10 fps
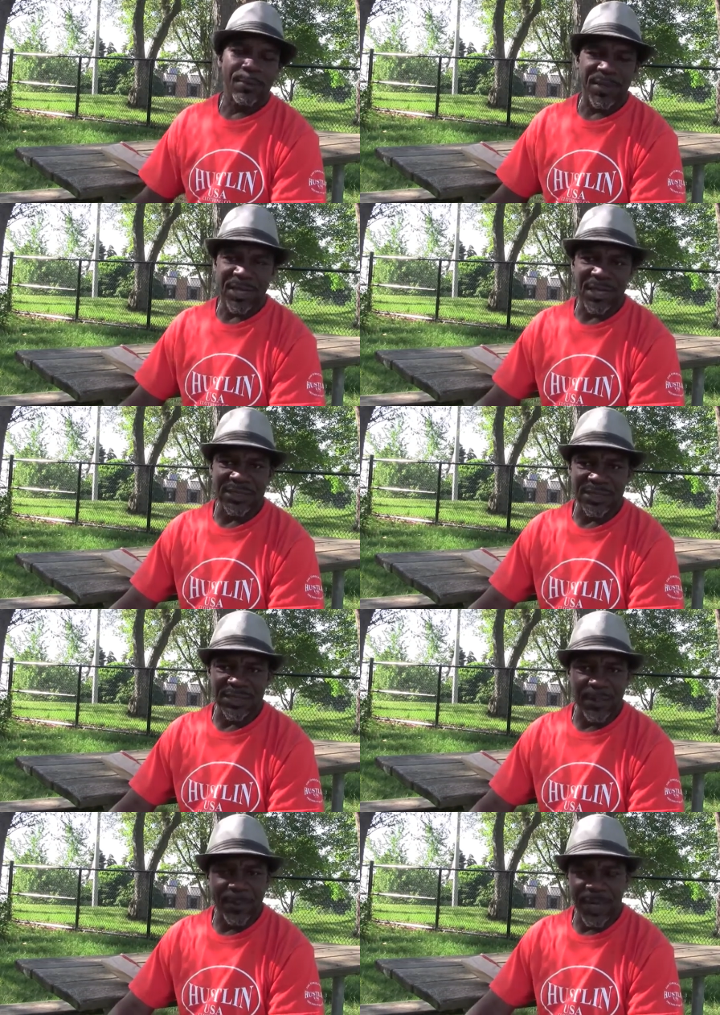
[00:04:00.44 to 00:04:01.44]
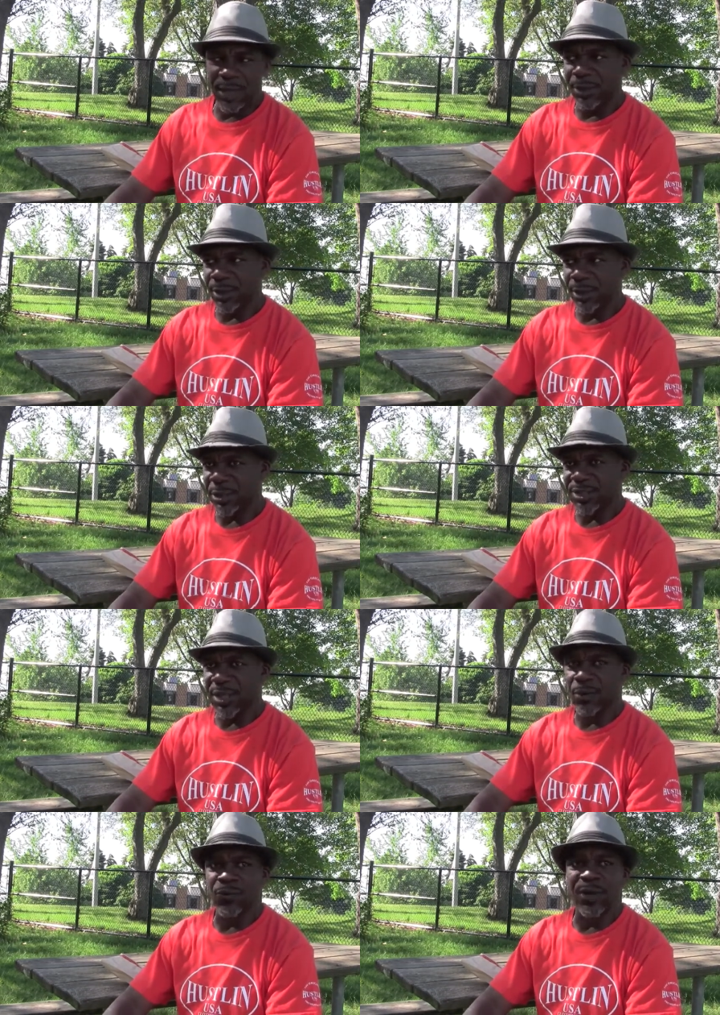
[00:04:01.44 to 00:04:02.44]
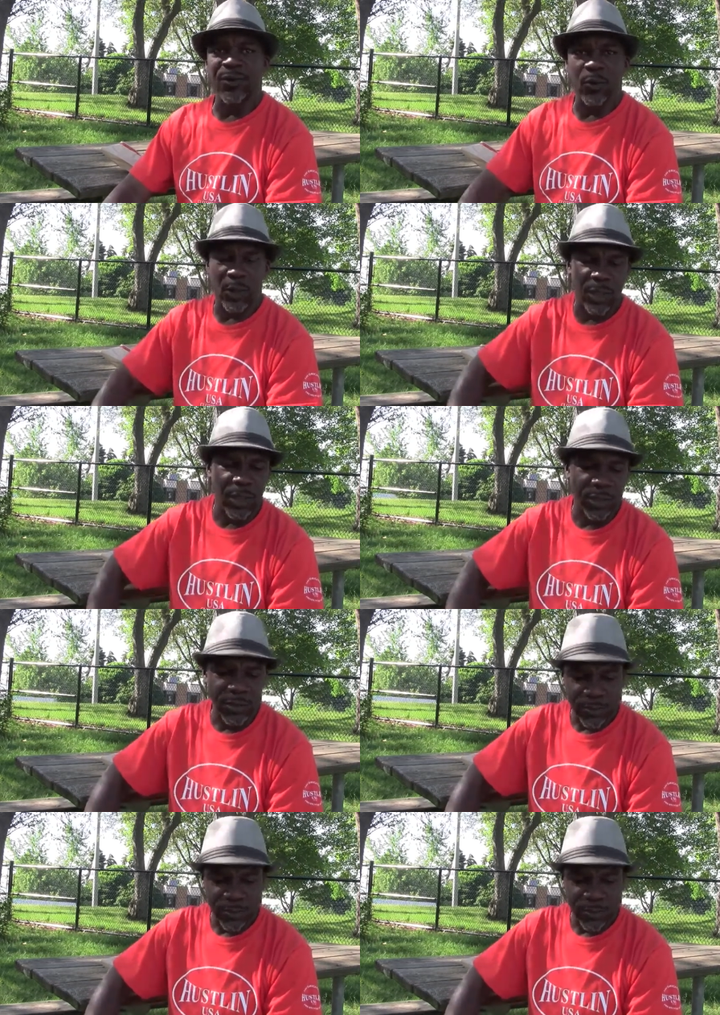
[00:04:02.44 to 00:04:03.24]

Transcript: because the superiors that run the world